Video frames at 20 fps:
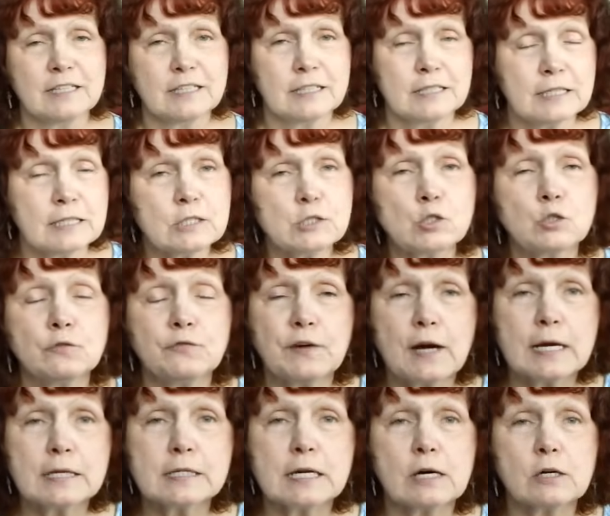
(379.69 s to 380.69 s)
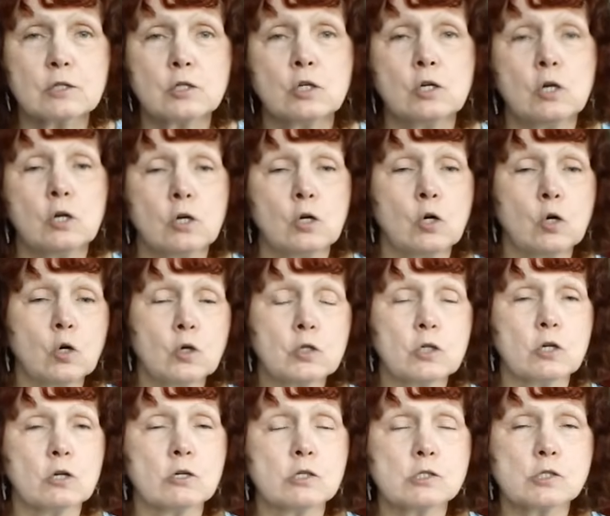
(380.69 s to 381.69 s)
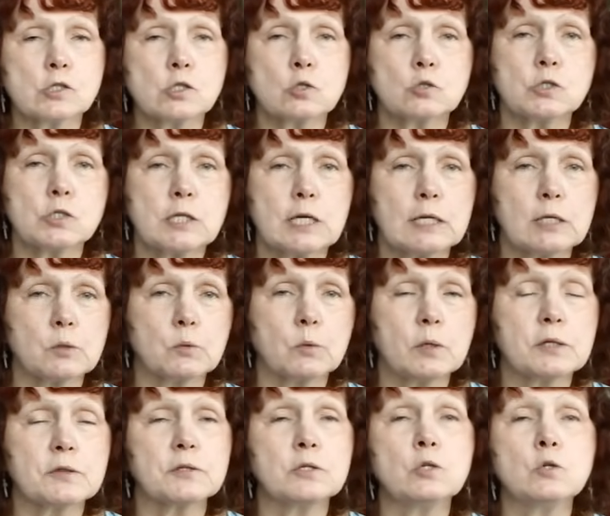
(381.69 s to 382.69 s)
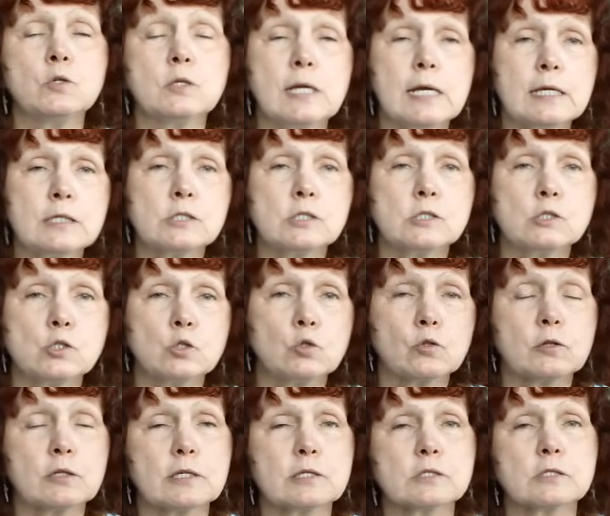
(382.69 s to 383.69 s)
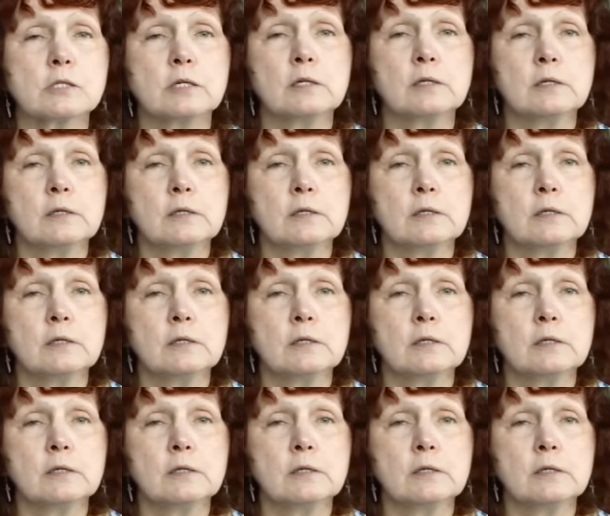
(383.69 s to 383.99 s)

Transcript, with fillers: You need to find out who you're associated with. You need to do this.